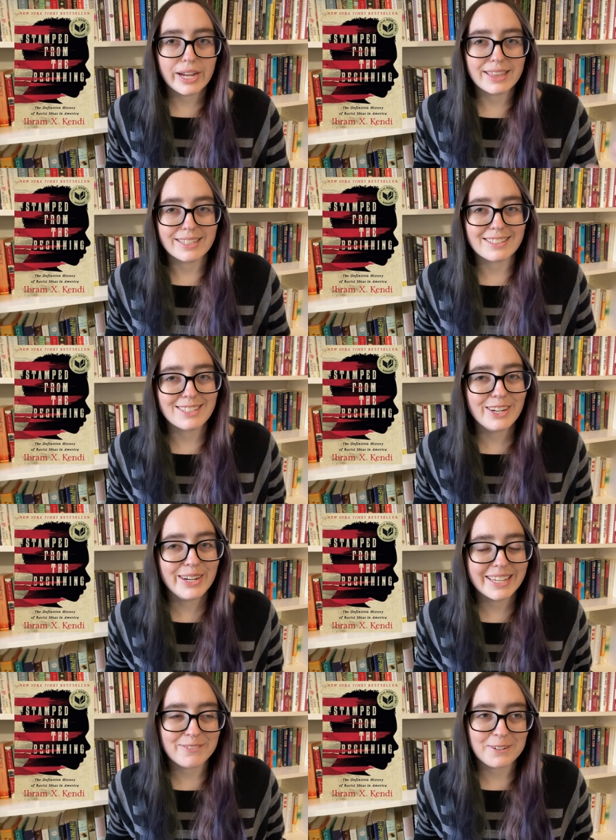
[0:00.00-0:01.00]
I'd listen to
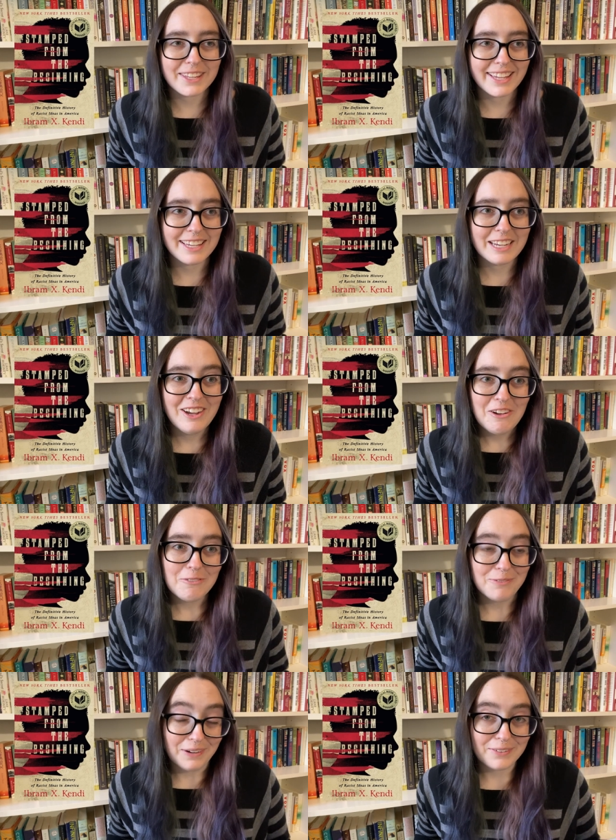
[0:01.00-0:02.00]
it for like
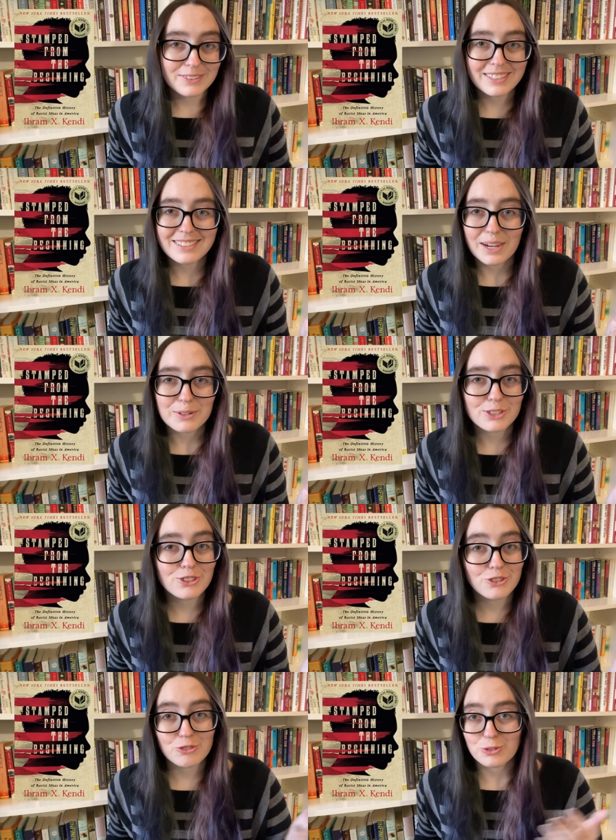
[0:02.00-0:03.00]
five or six hours
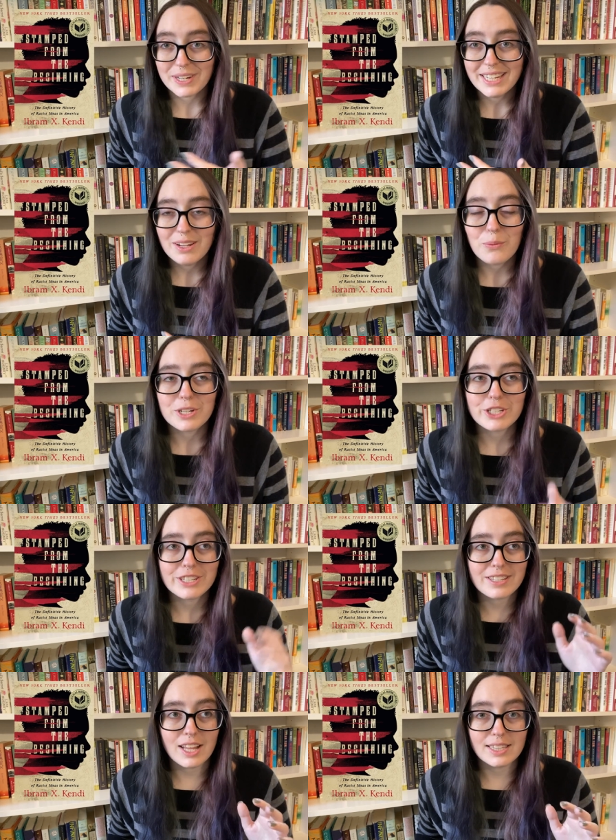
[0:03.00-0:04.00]
straight, which
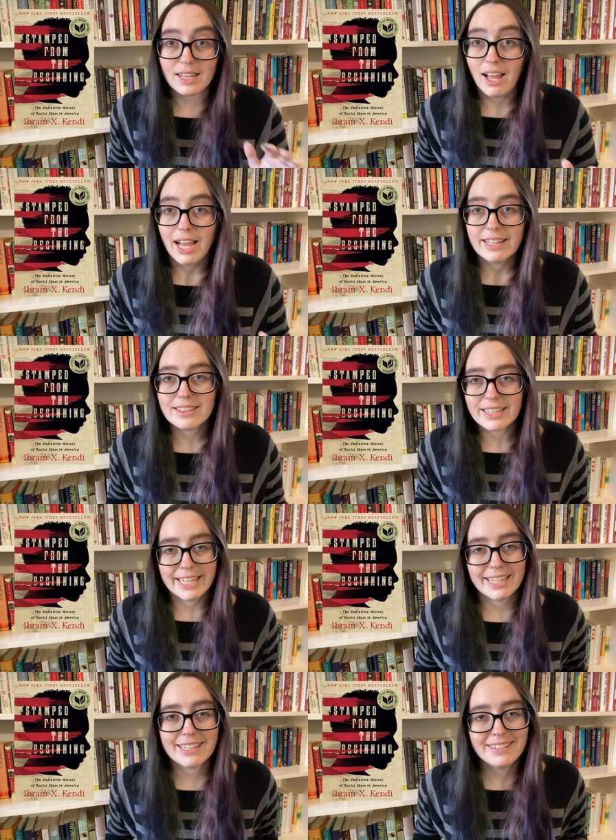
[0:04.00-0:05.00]
is a lot.
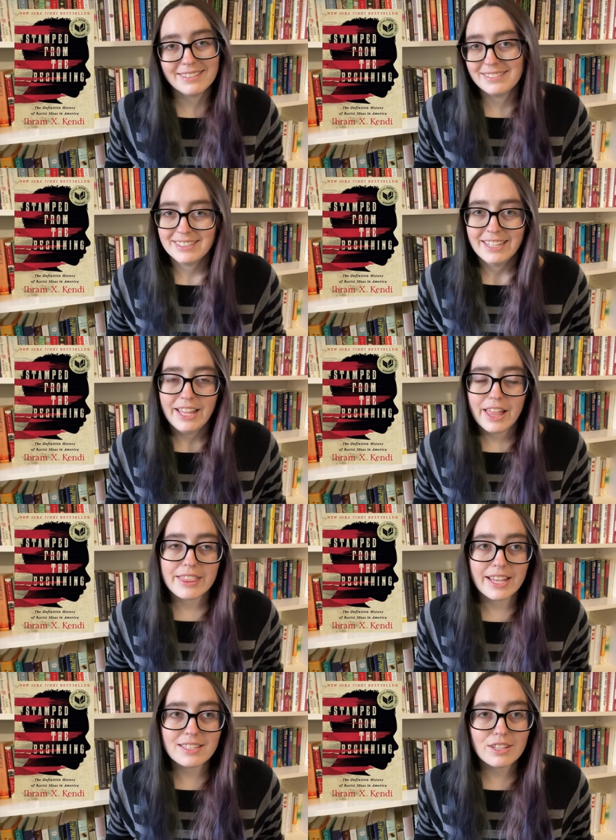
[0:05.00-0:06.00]
Like,
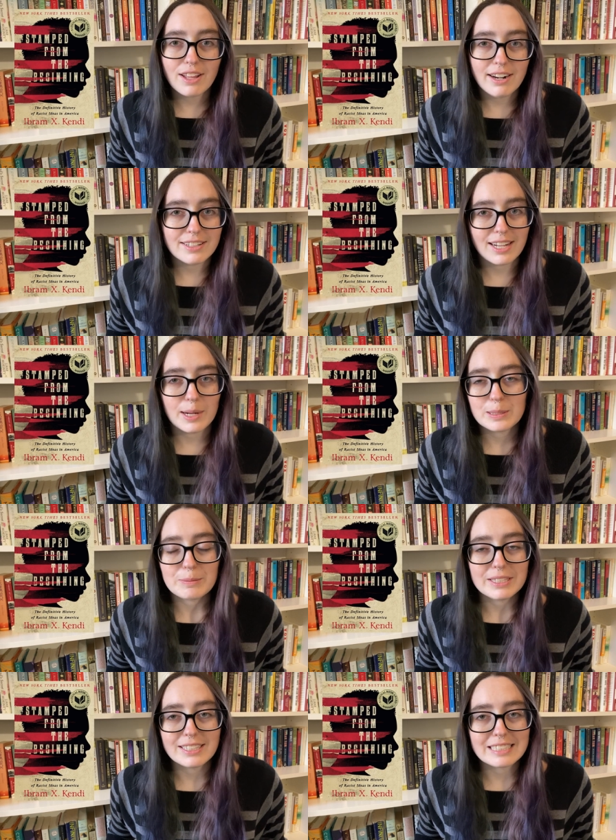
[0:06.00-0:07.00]
that's a lot of time to
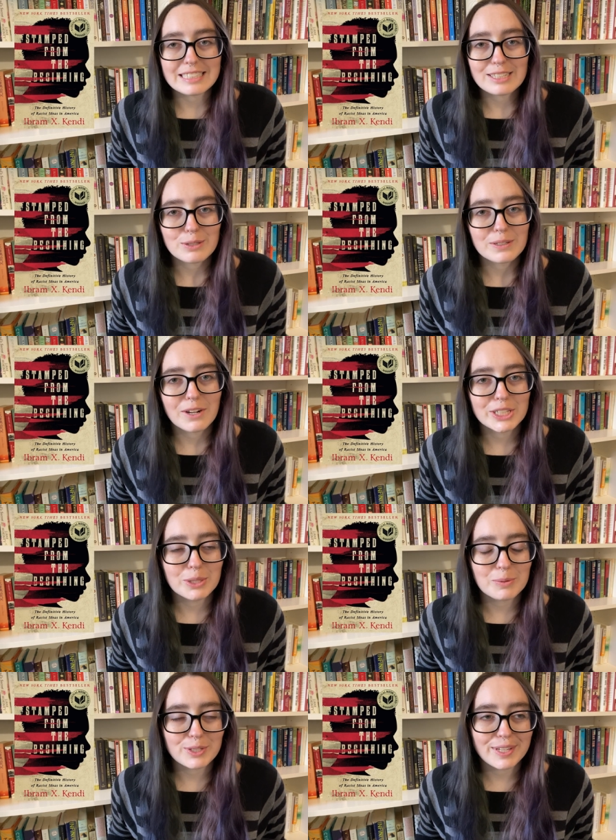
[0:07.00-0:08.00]
be listening to an
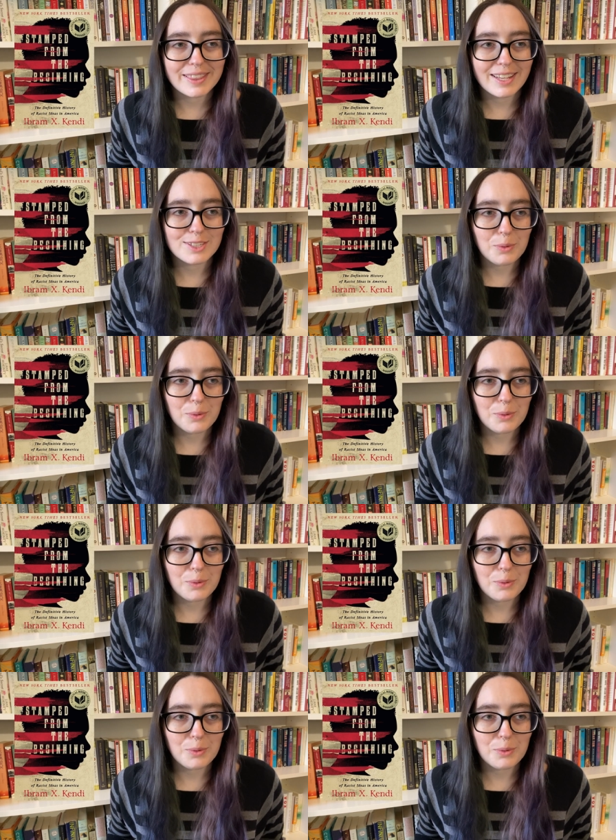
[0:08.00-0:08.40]
audiobook like that.